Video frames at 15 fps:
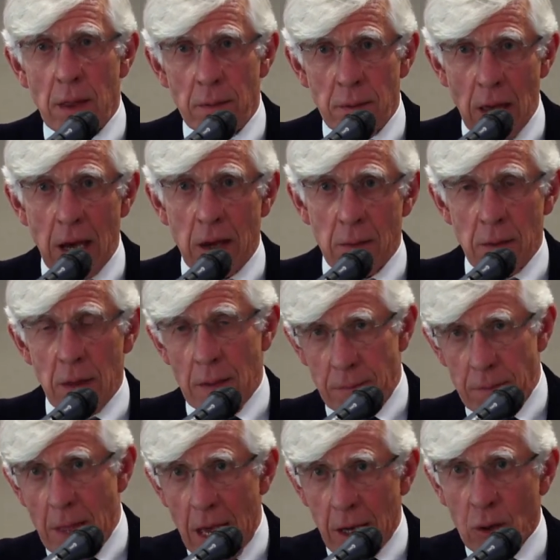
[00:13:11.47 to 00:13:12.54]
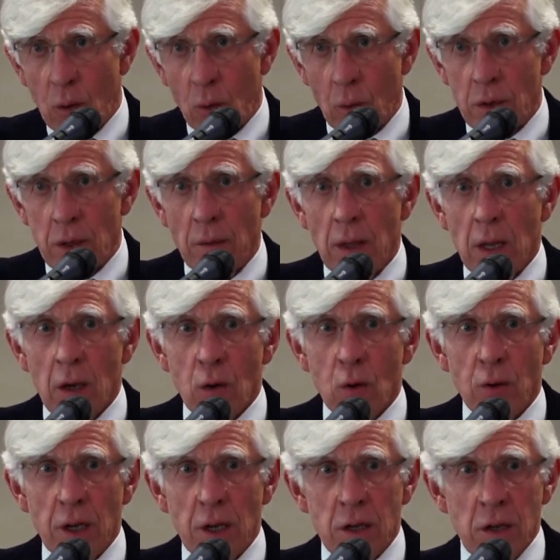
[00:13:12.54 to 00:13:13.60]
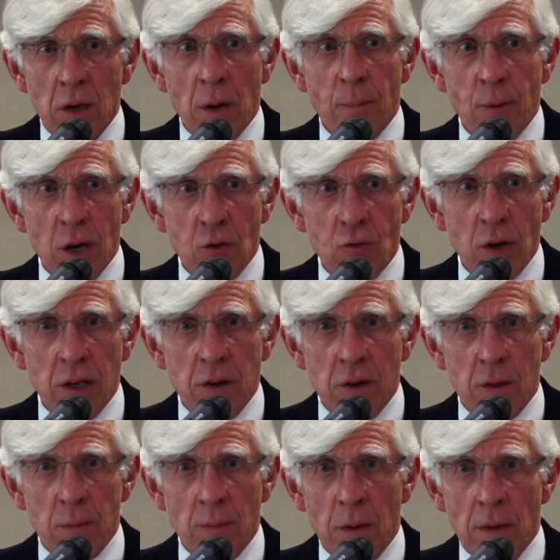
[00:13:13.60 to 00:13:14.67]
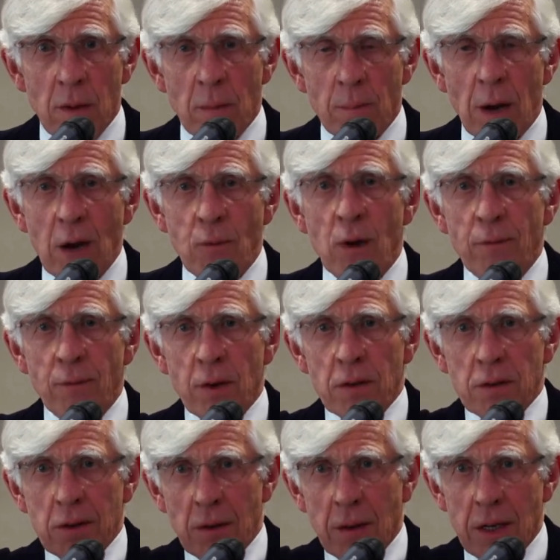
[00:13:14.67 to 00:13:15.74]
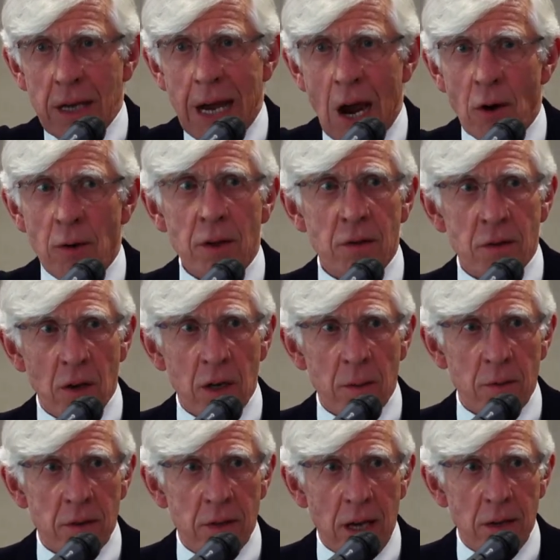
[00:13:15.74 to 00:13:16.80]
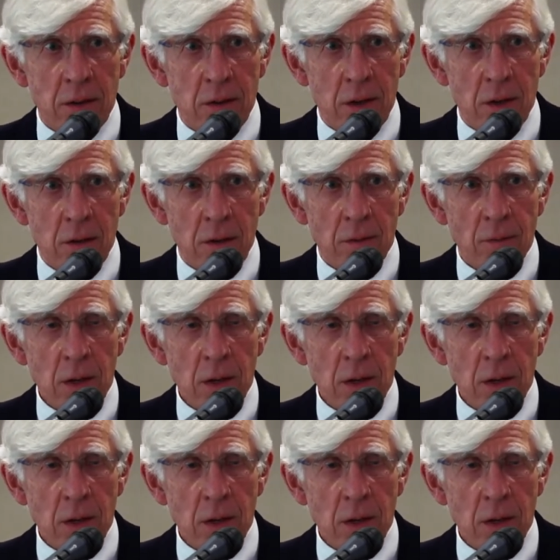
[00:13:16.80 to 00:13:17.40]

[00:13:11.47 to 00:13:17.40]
their court could interpret treaties by reference to the current circumstances,